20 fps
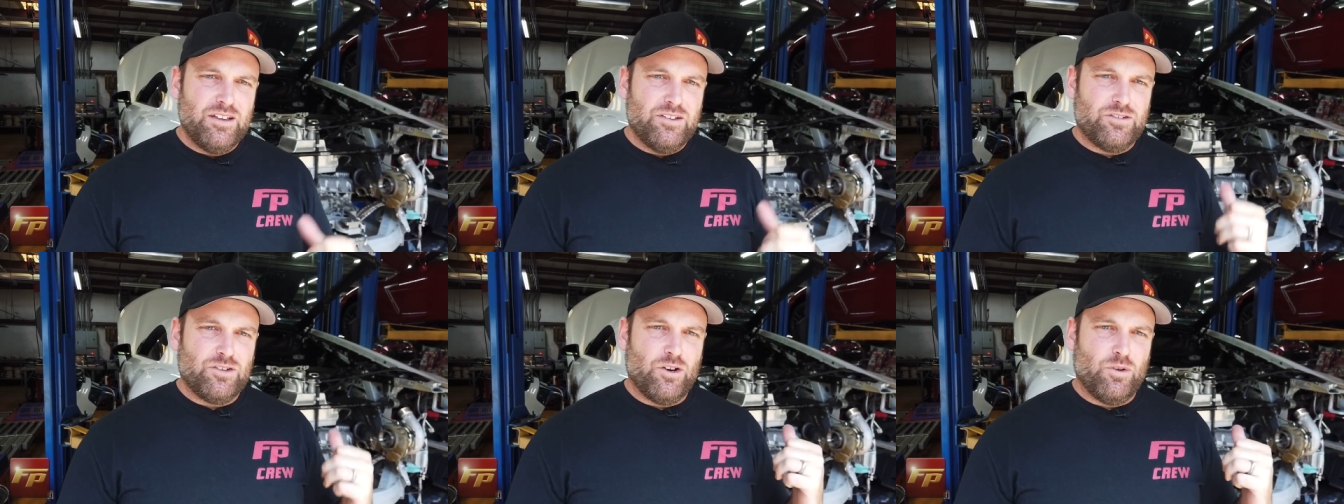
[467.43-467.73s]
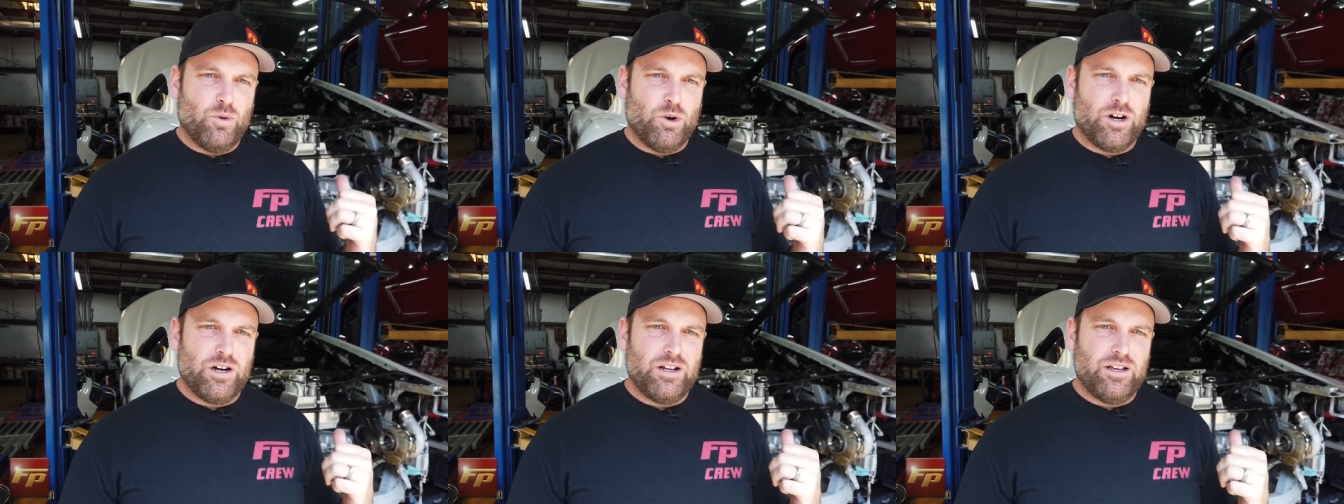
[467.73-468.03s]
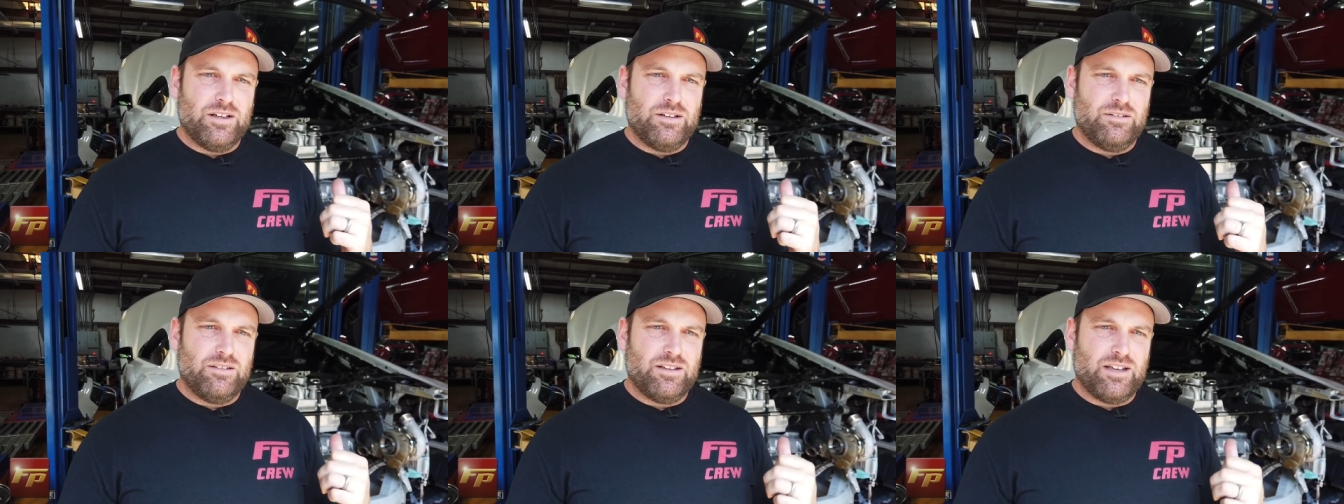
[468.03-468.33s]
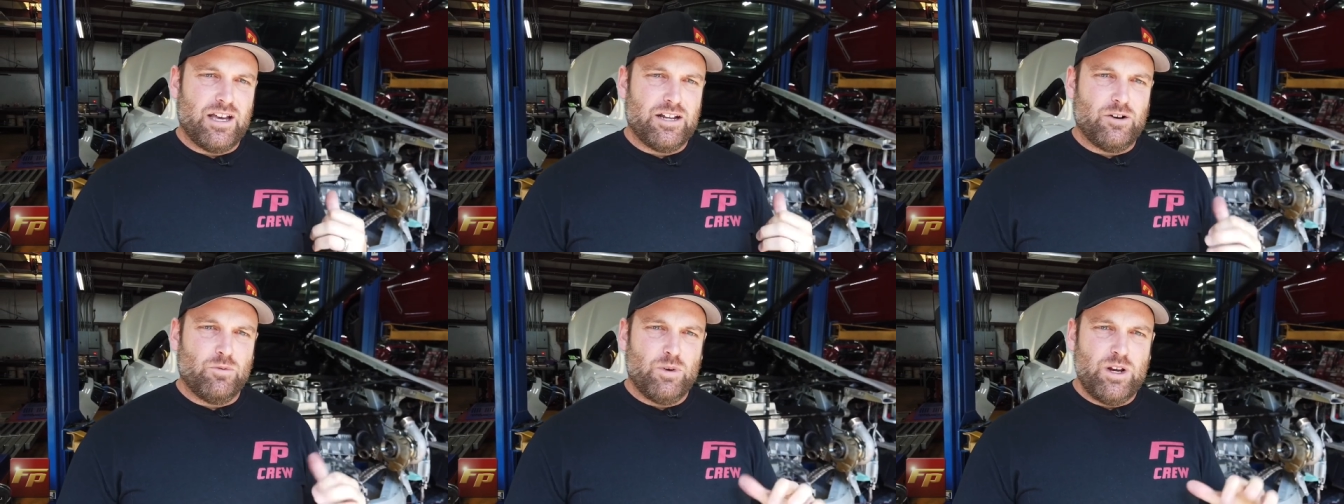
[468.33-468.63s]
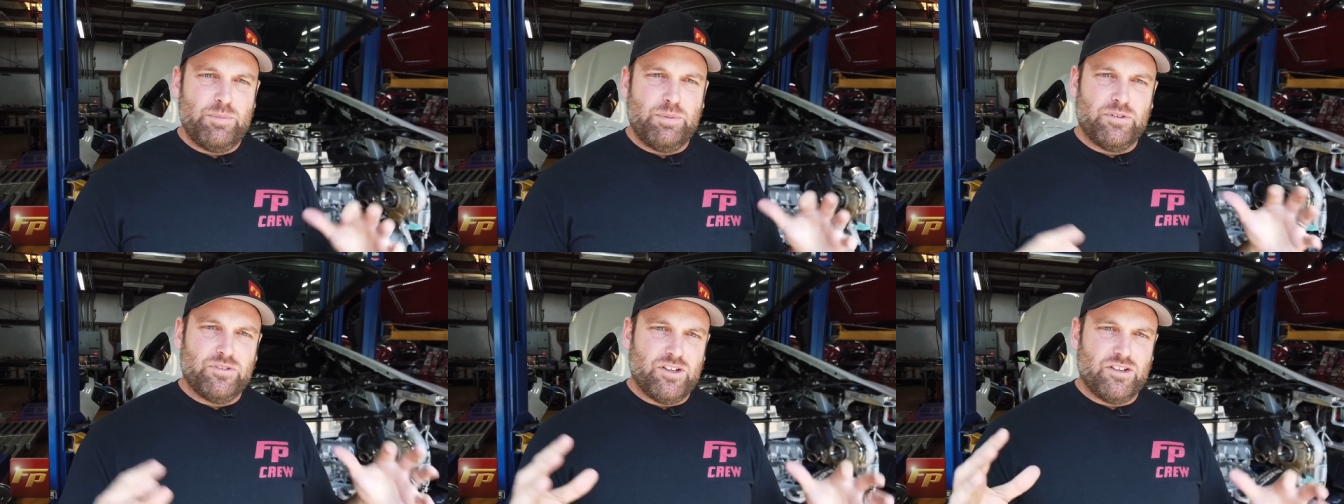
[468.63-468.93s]
So we're going to kind of
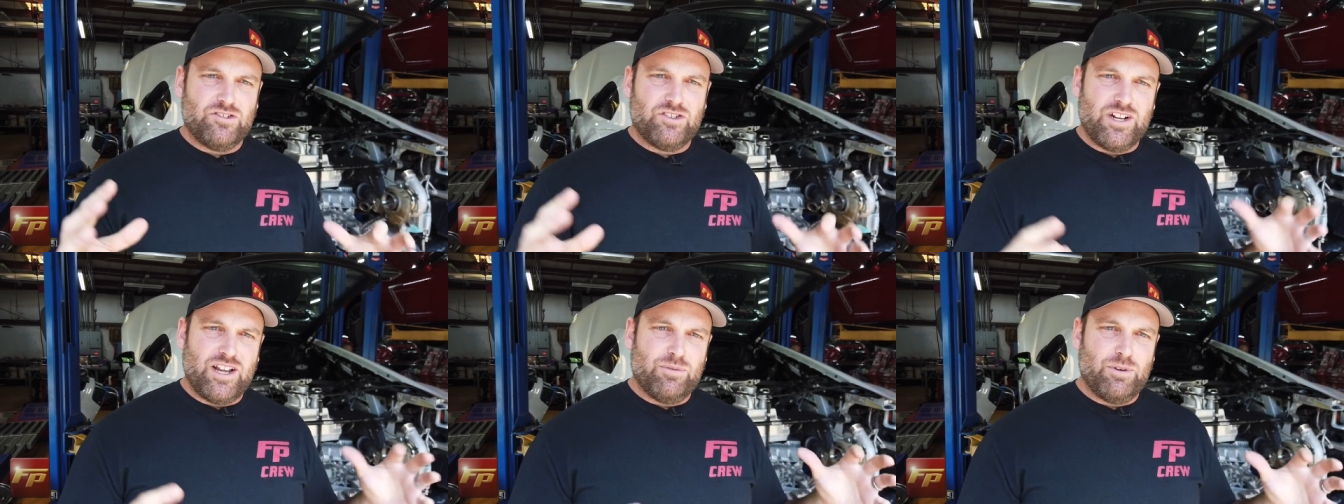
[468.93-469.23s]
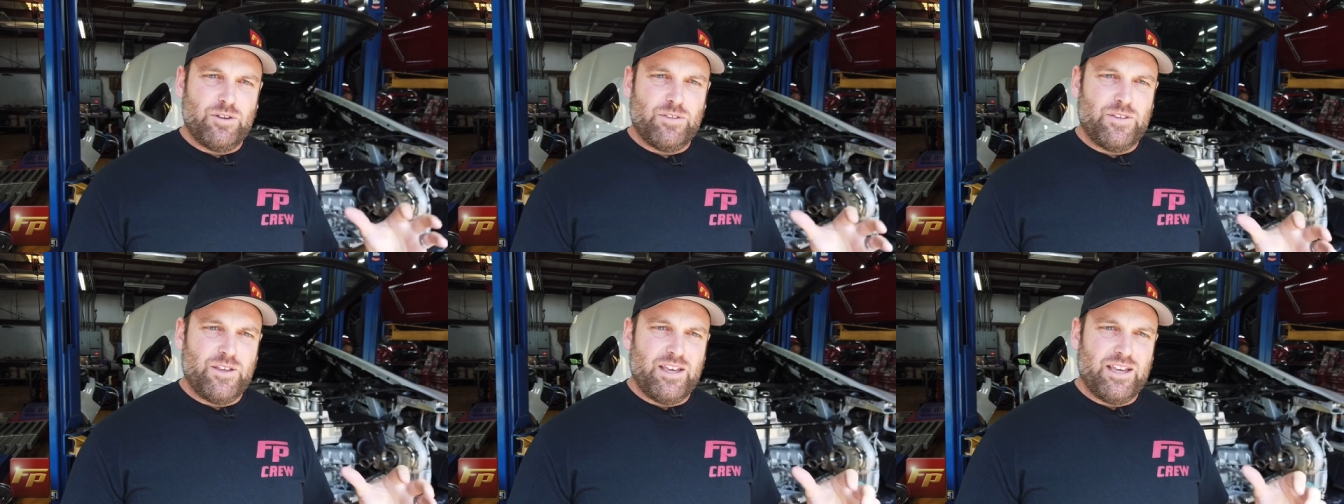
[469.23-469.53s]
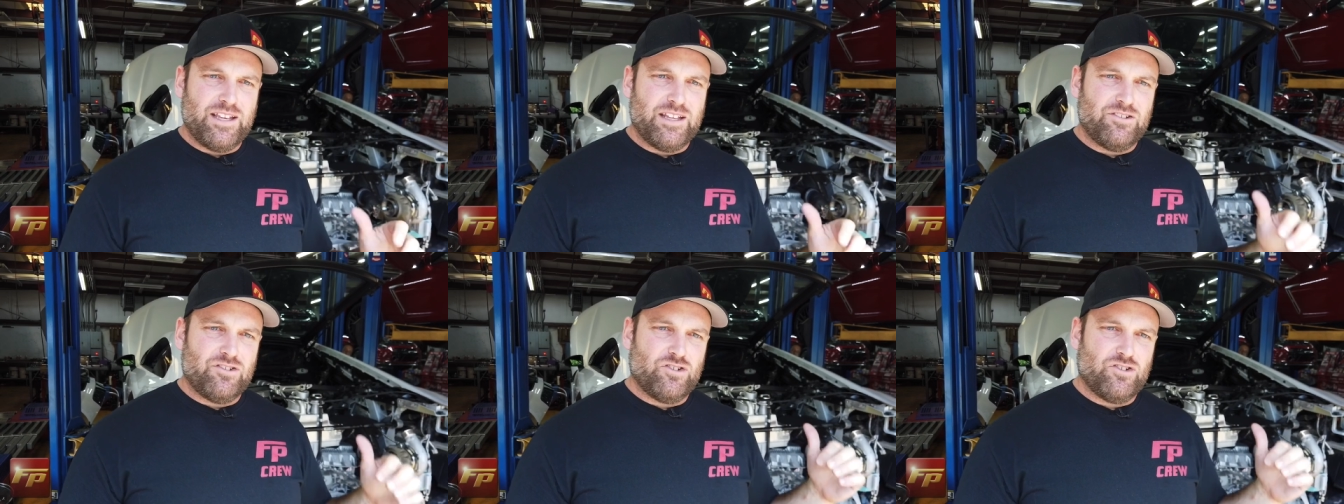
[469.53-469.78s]
reposition everything